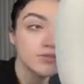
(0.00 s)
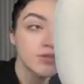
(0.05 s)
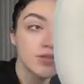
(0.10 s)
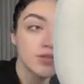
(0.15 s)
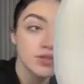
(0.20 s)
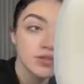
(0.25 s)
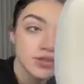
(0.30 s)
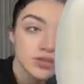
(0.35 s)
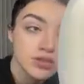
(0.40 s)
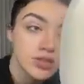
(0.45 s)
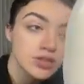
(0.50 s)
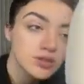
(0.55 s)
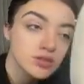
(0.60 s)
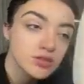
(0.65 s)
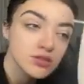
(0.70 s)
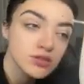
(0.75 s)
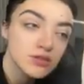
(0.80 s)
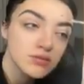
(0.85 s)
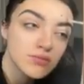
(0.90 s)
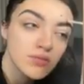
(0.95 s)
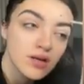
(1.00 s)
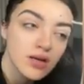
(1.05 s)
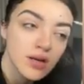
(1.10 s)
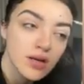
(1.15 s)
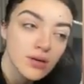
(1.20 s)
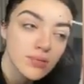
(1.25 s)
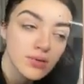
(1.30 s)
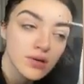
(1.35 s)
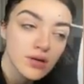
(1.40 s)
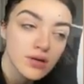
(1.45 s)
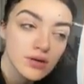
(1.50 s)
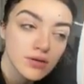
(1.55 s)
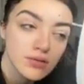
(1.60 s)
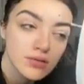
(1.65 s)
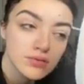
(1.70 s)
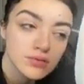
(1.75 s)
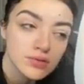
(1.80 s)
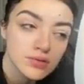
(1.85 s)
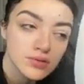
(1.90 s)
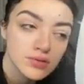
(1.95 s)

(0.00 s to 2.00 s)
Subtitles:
finishing touches in my eyebrows.